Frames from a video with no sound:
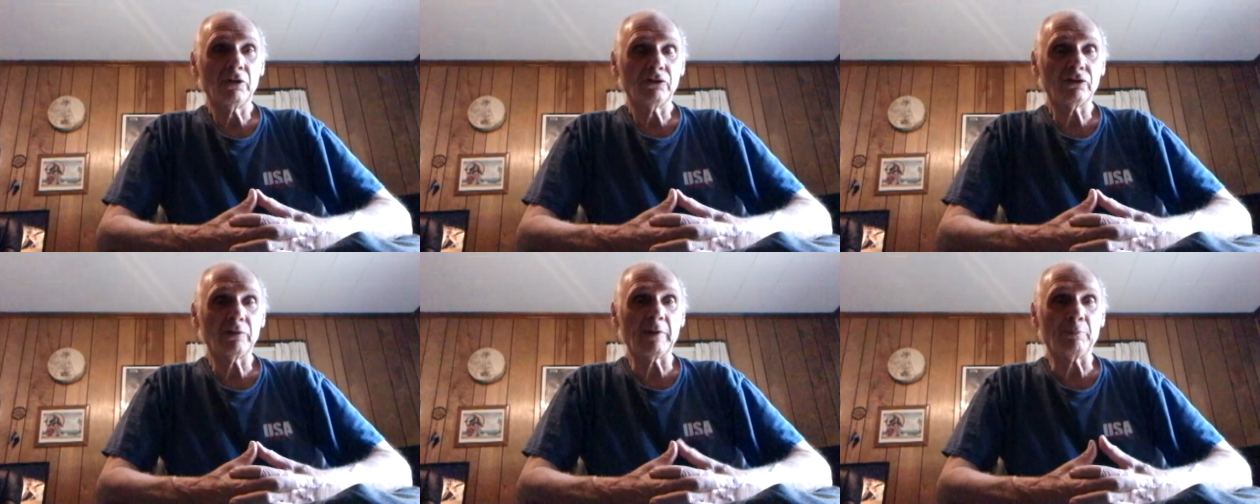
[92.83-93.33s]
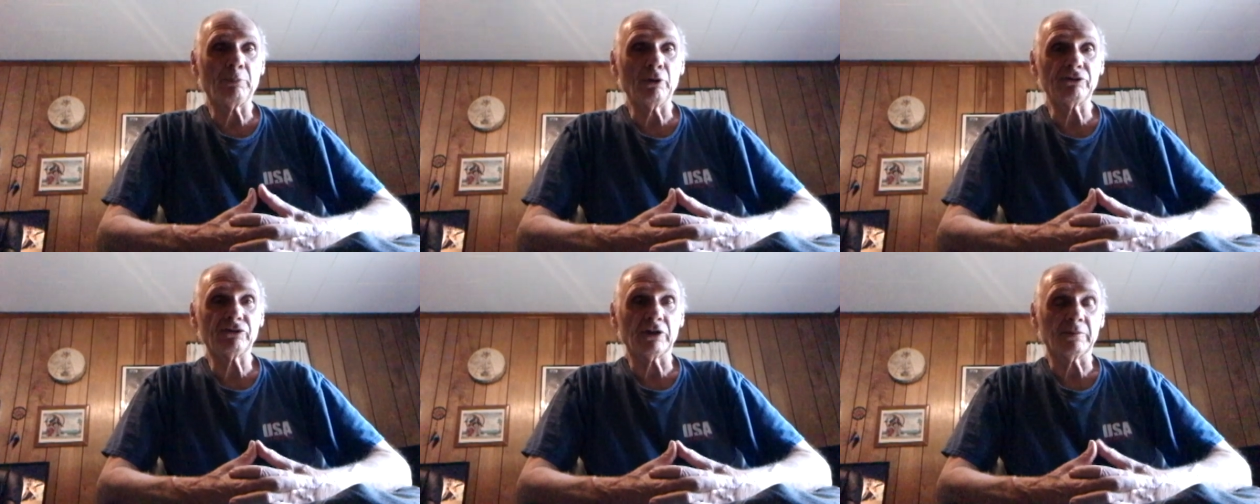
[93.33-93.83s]
should be
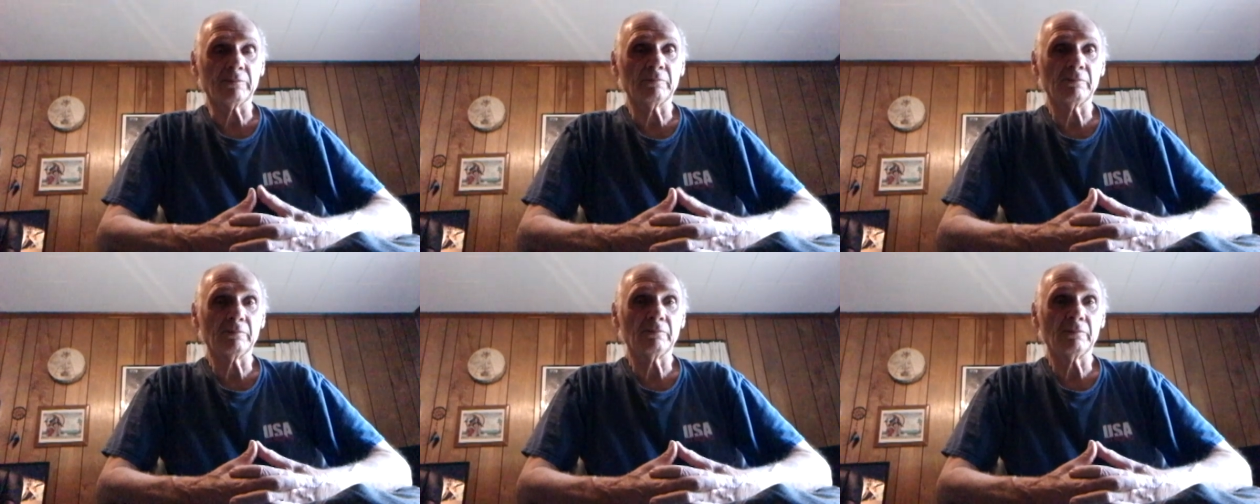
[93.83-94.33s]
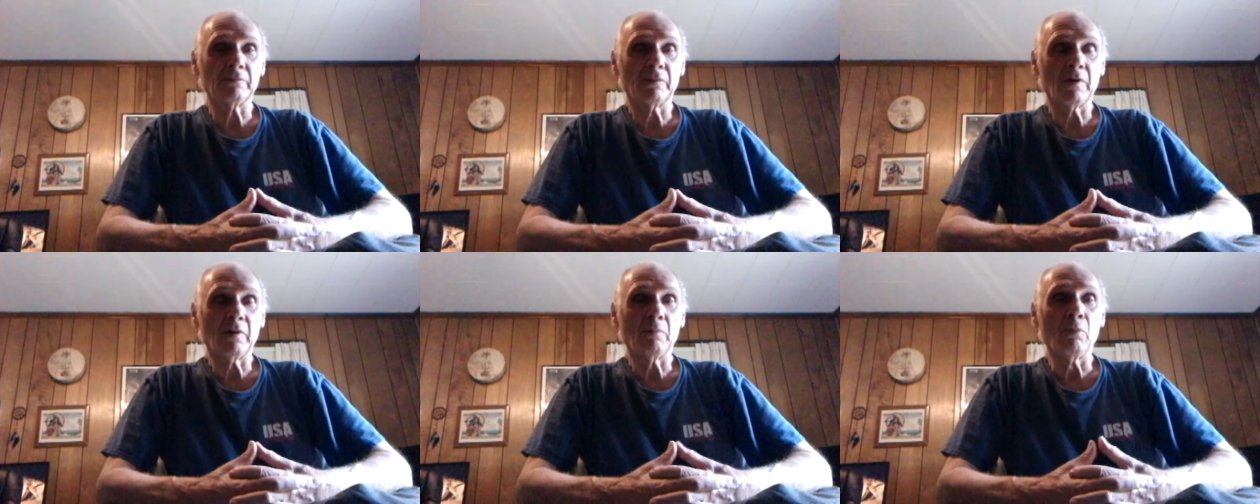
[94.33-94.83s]
pushing
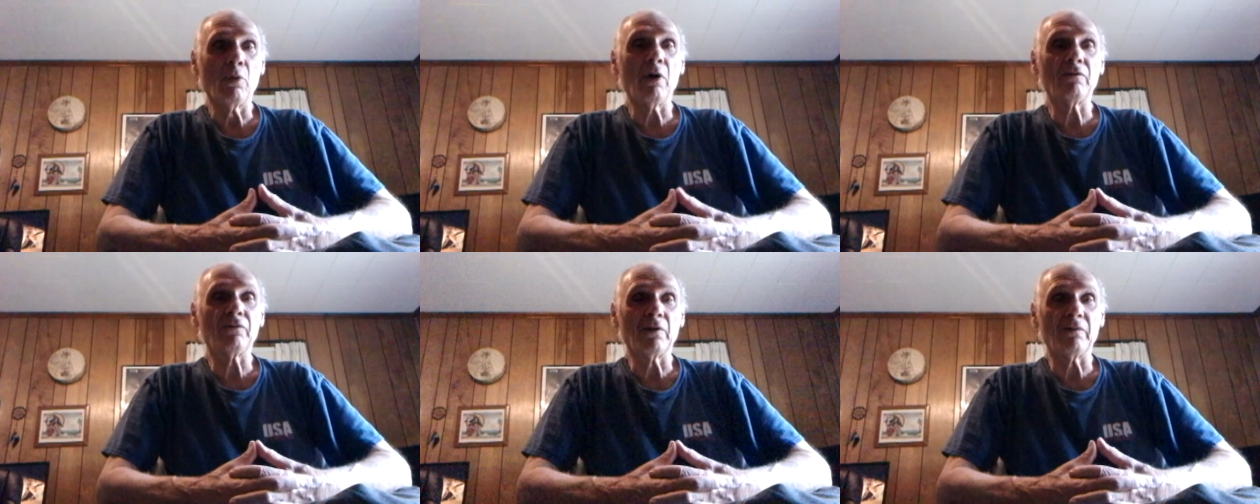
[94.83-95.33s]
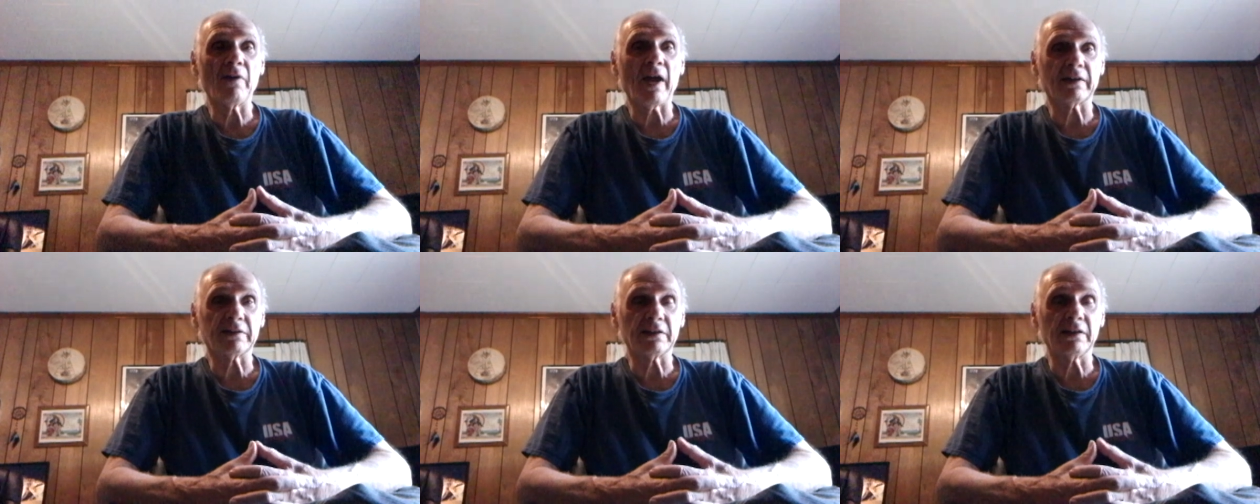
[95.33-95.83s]
more for
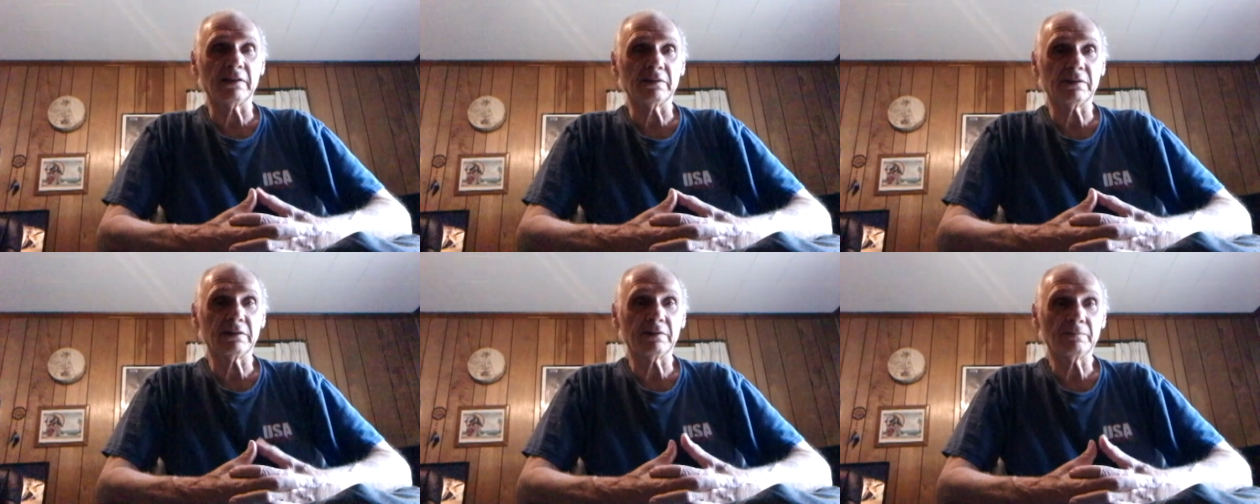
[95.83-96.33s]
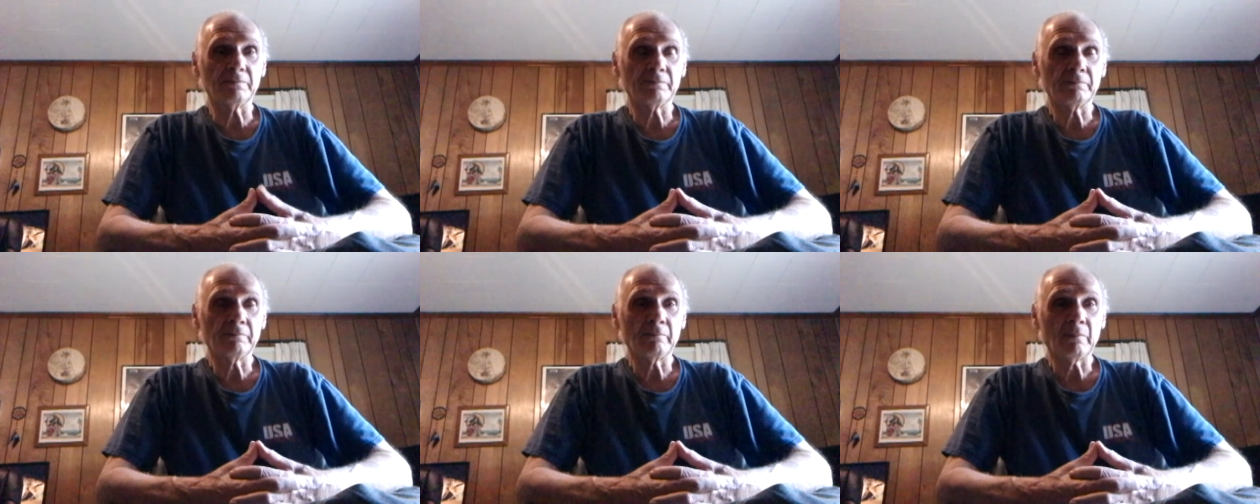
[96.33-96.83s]
vaccines
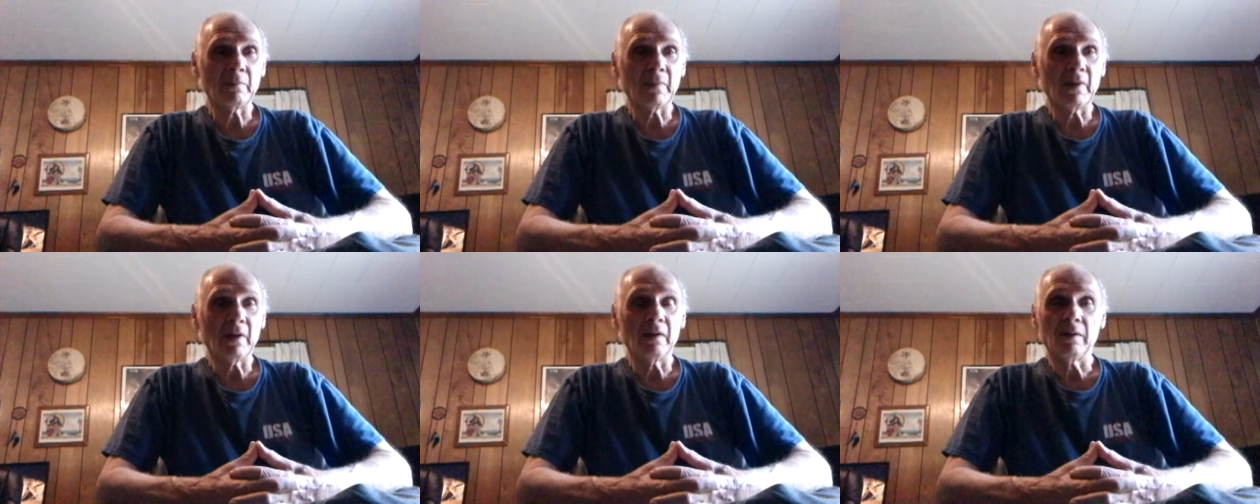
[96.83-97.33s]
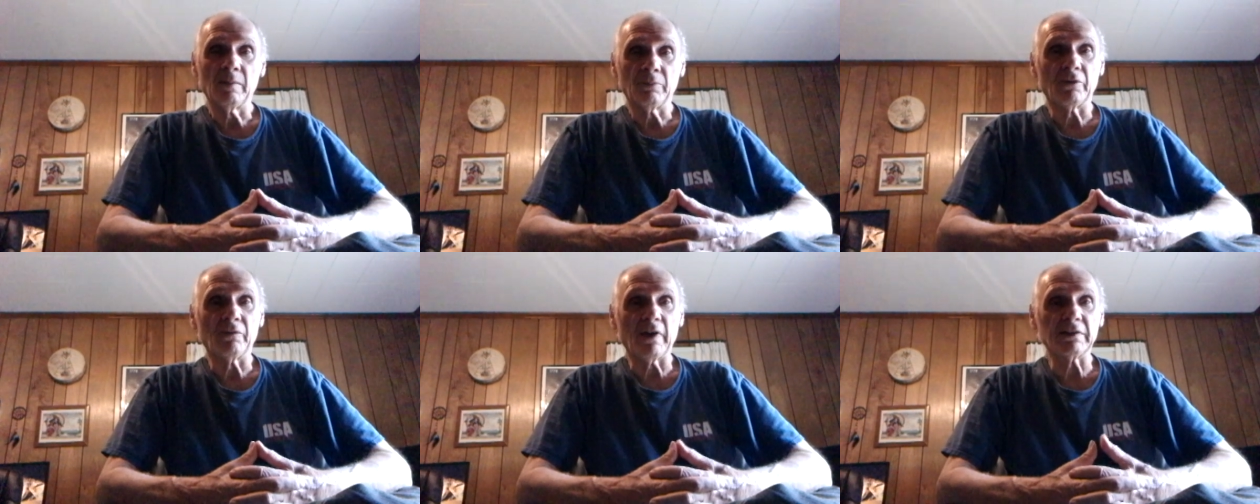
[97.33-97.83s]

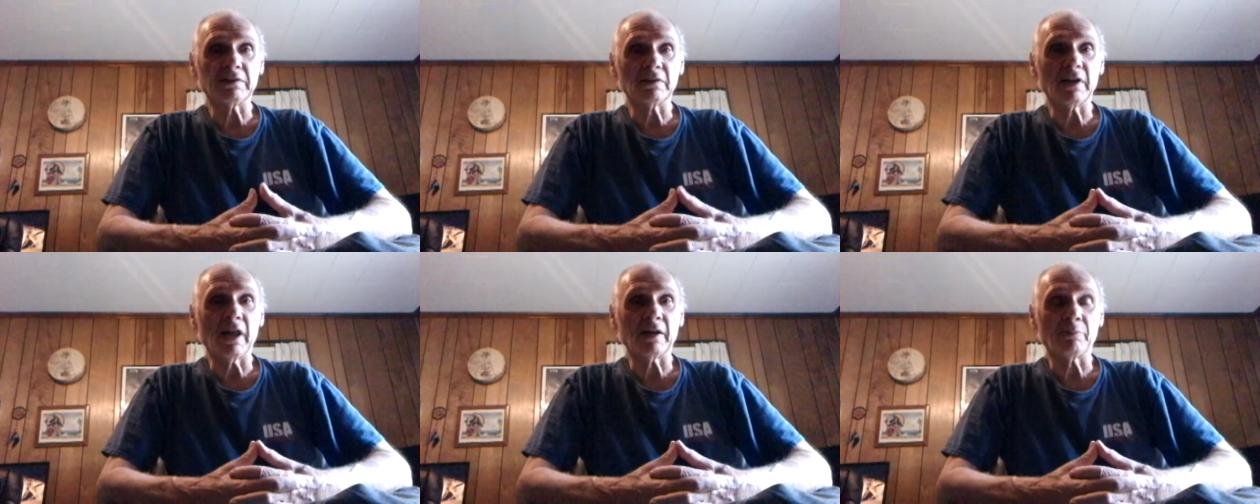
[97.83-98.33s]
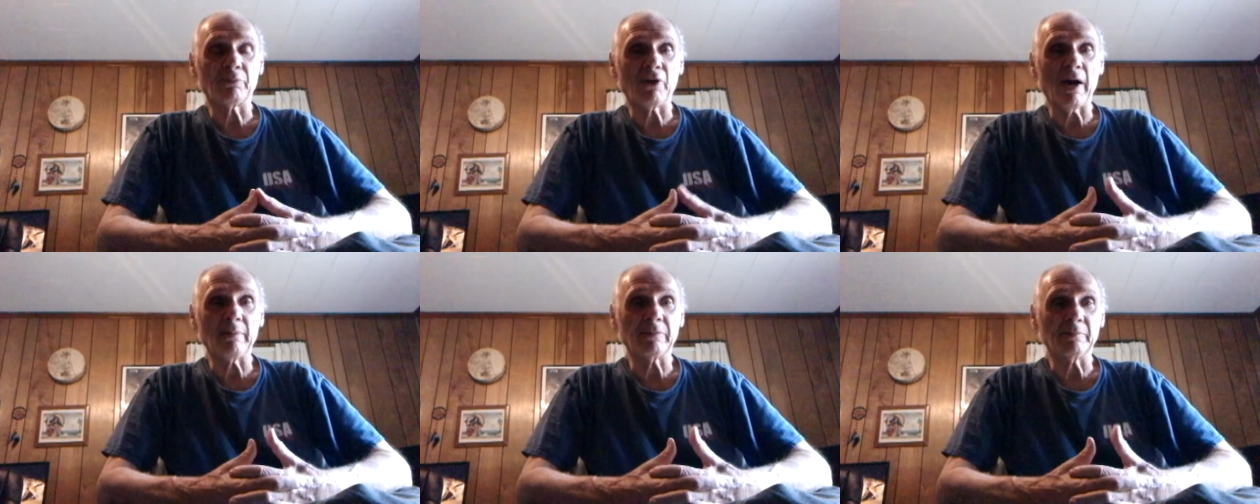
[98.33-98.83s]
prevents a lot of
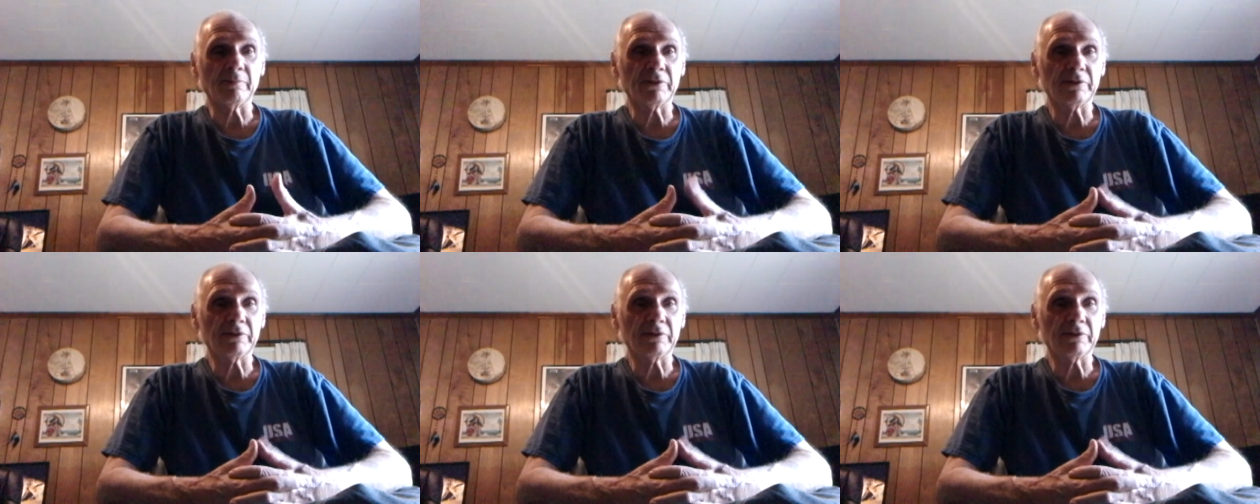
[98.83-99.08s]
problems.